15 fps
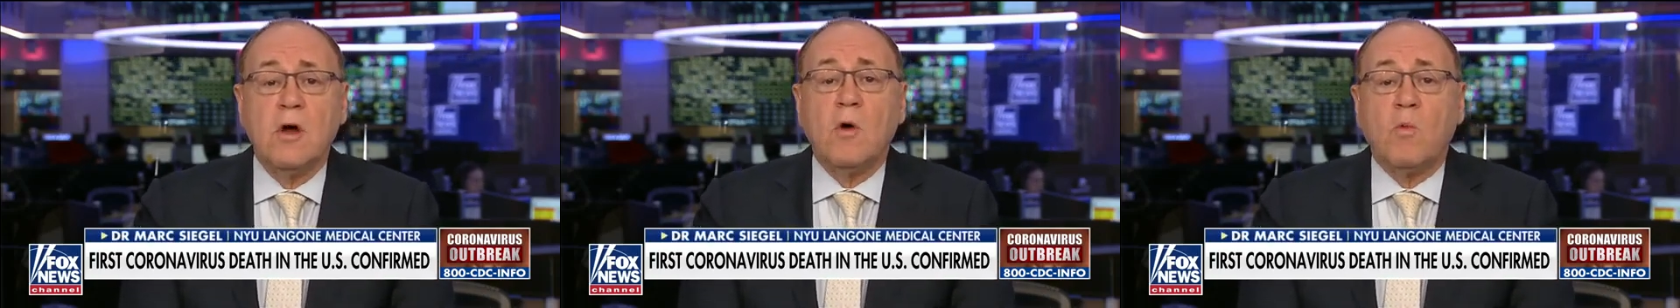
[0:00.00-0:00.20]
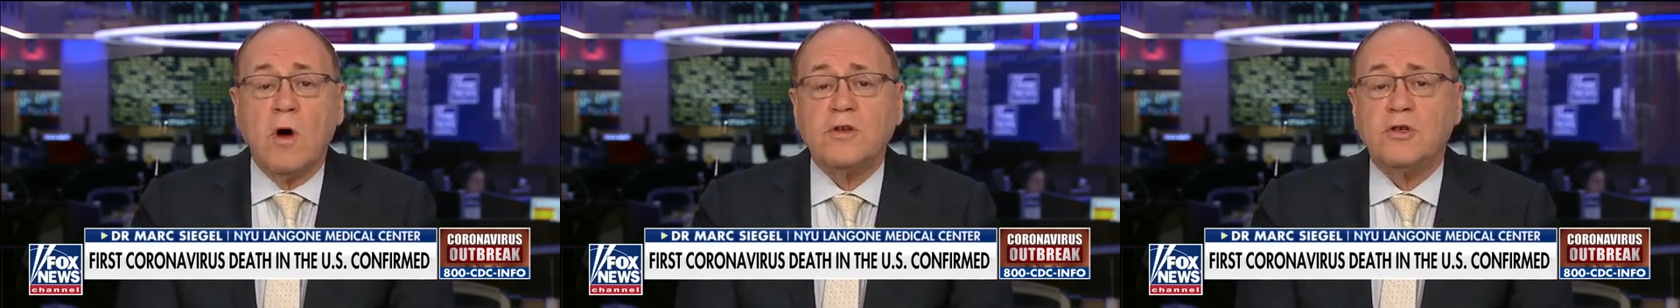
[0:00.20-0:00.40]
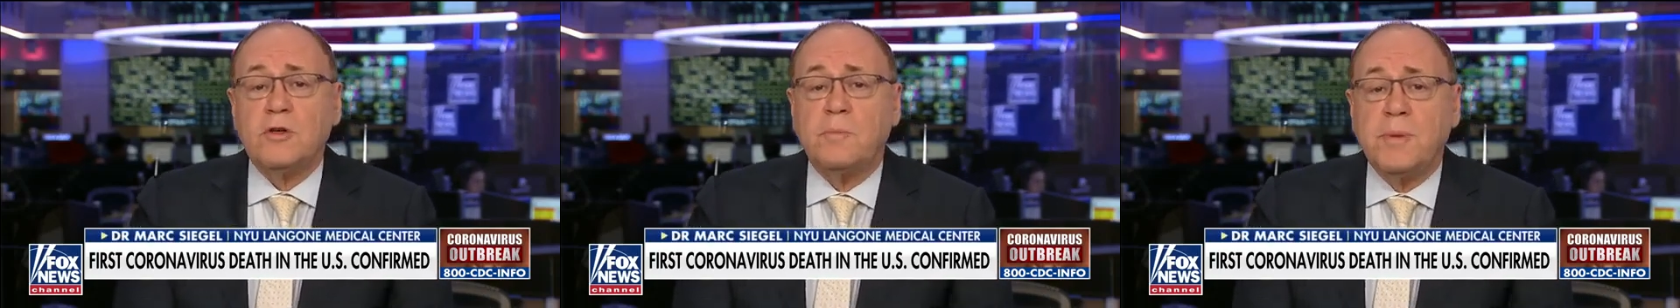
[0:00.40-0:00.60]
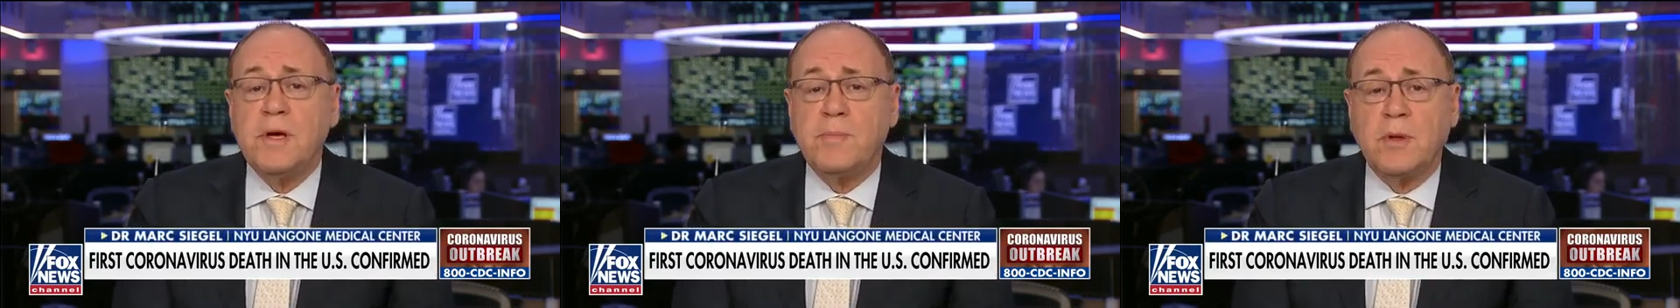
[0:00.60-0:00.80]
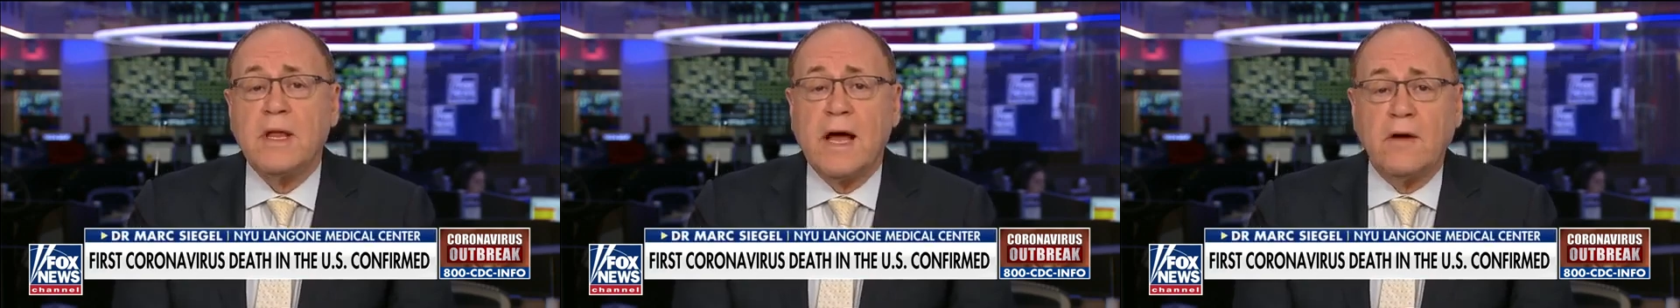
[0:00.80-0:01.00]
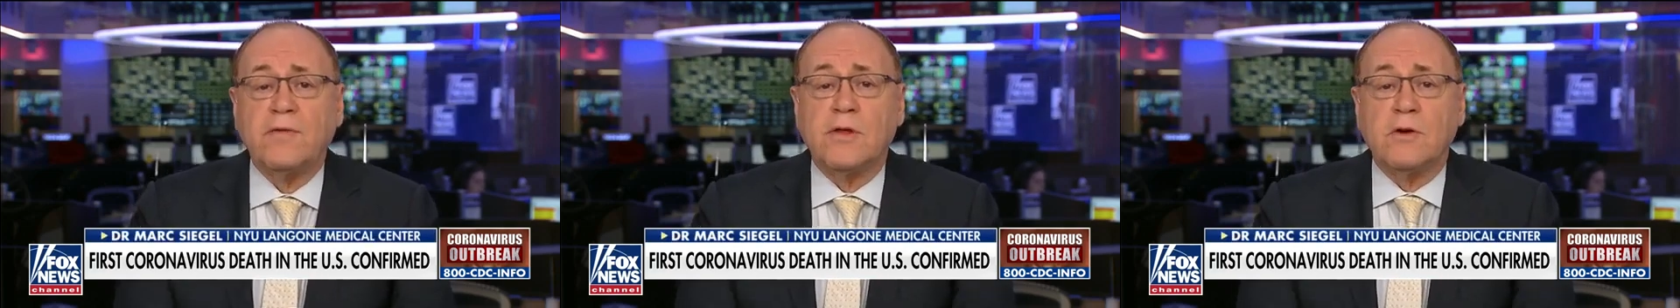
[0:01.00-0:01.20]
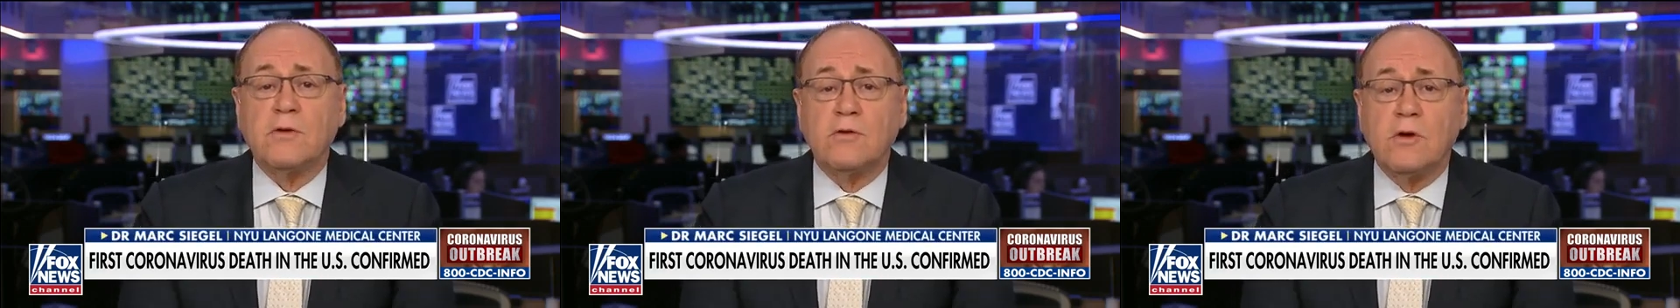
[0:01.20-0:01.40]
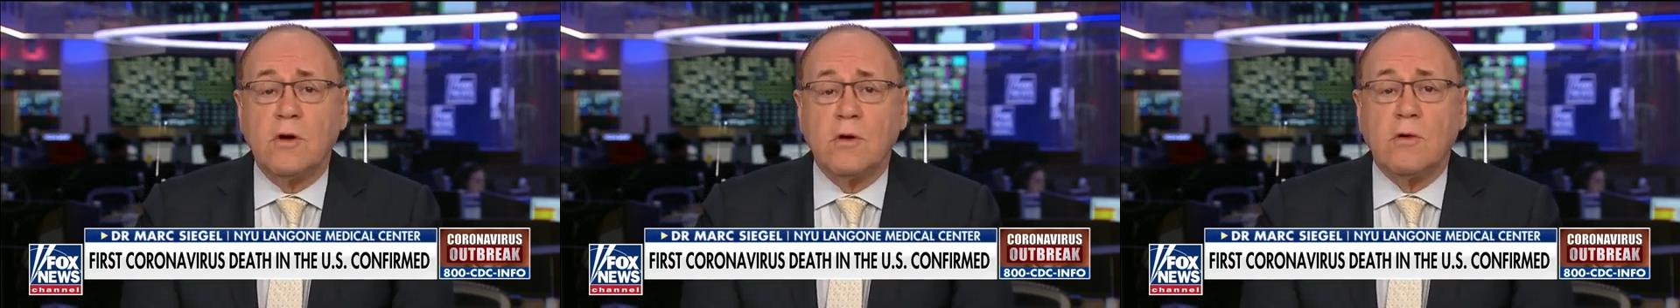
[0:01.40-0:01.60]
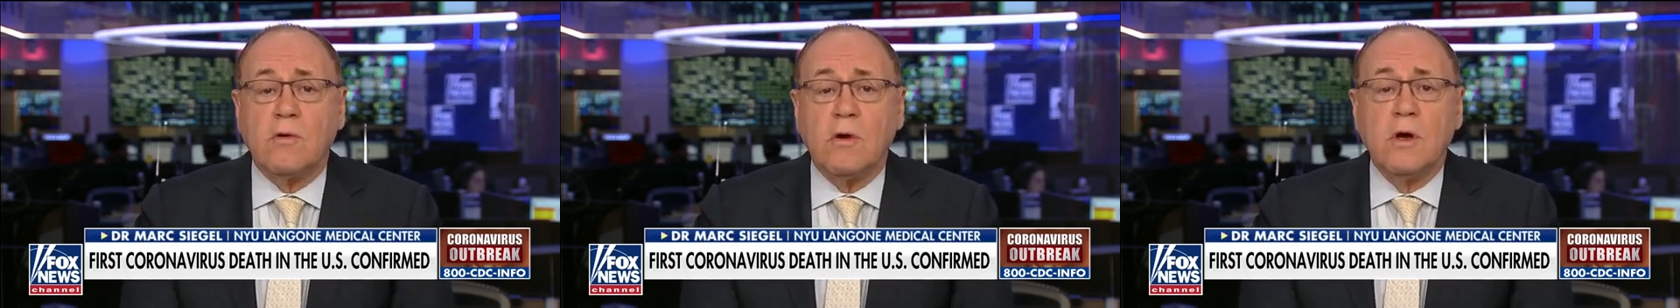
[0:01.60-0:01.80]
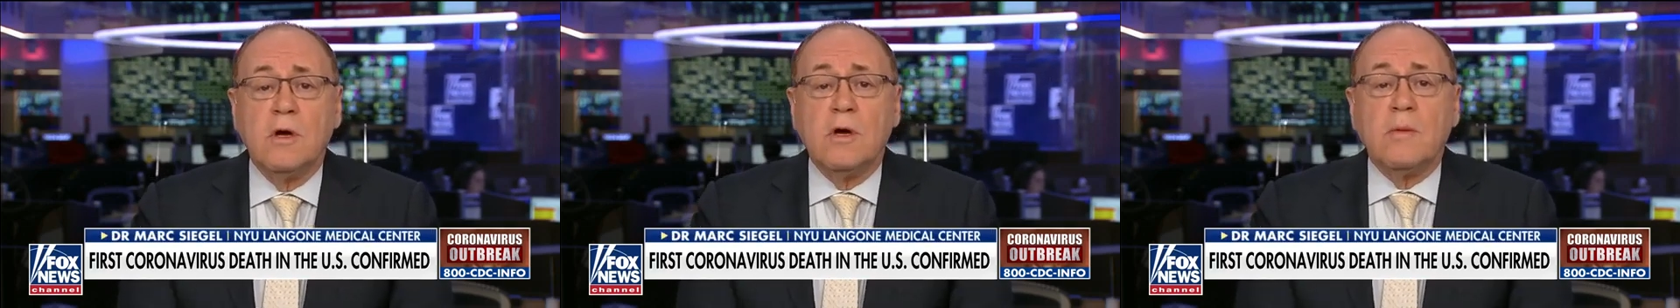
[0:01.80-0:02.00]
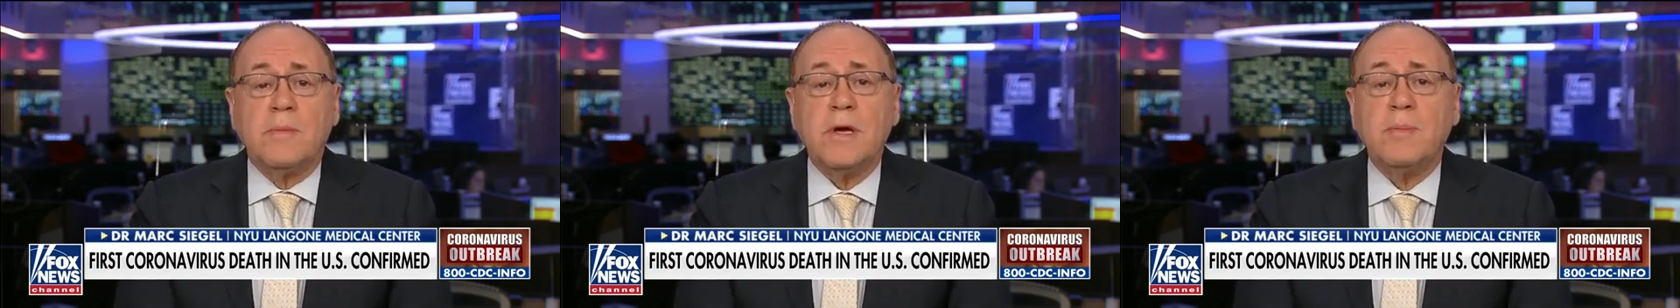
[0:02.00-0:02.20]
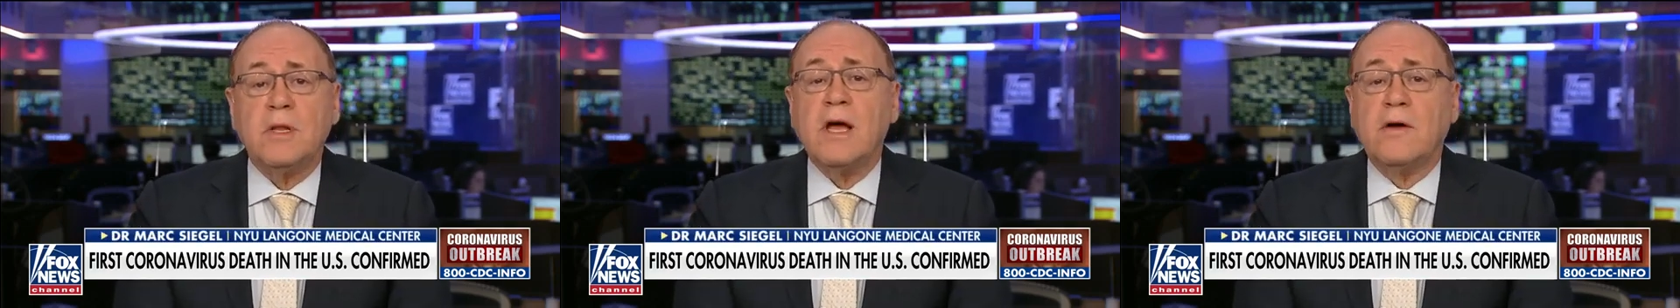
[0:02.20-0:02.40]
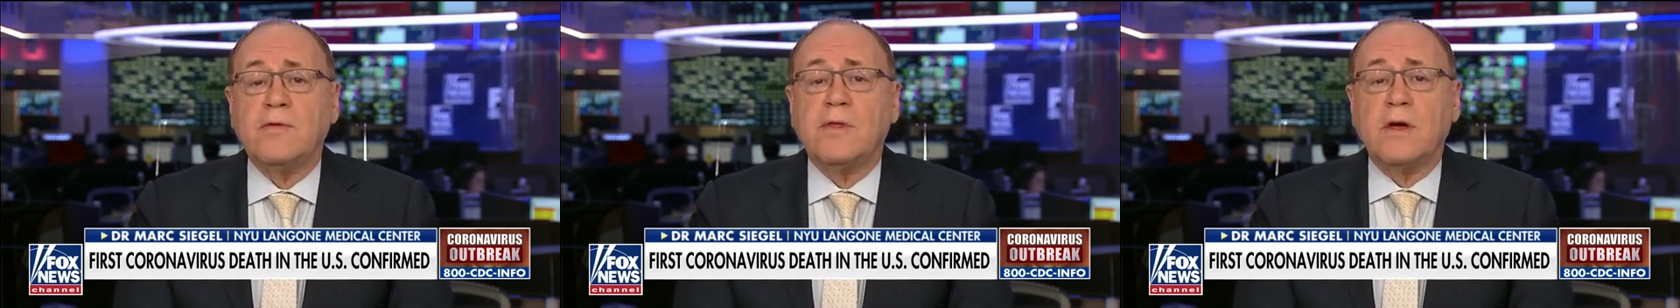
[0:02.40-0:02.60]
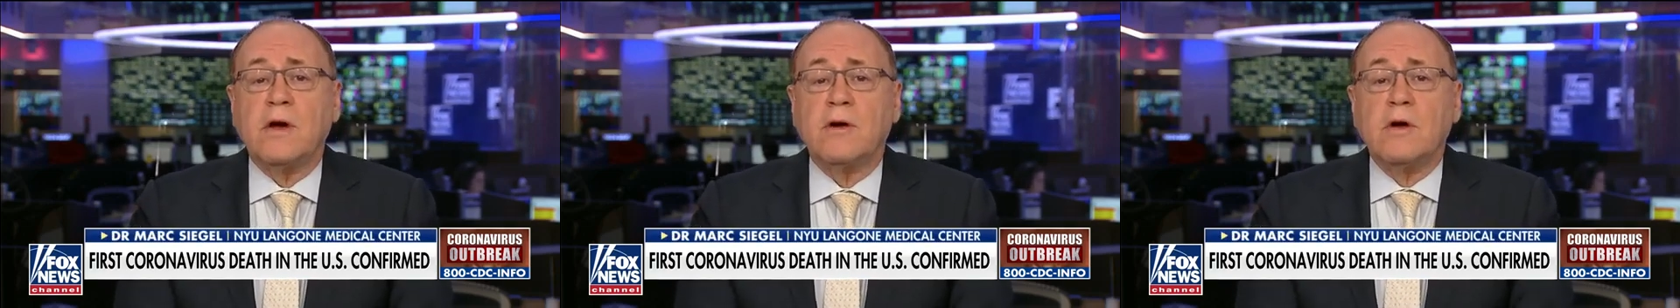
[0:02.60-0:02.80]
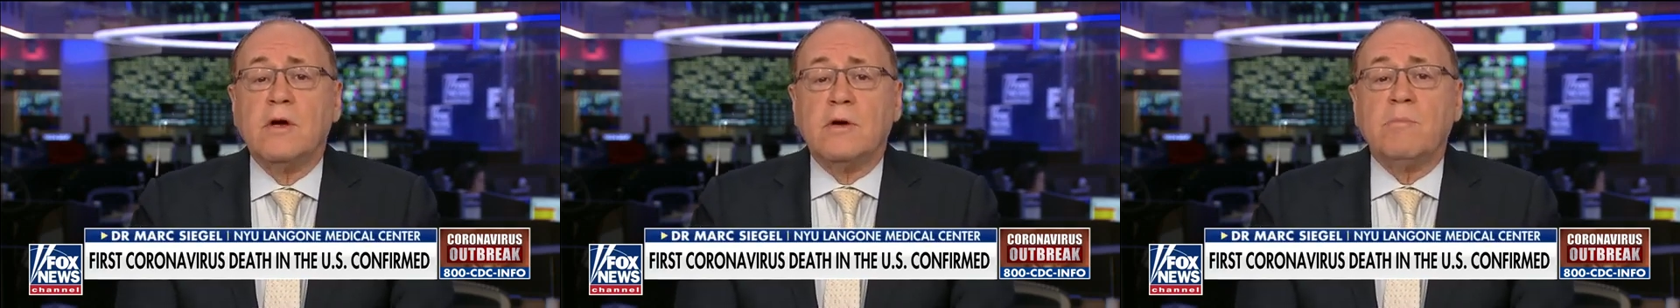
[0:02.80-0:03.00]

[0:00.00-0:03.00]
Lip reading: What should people out there do? People out there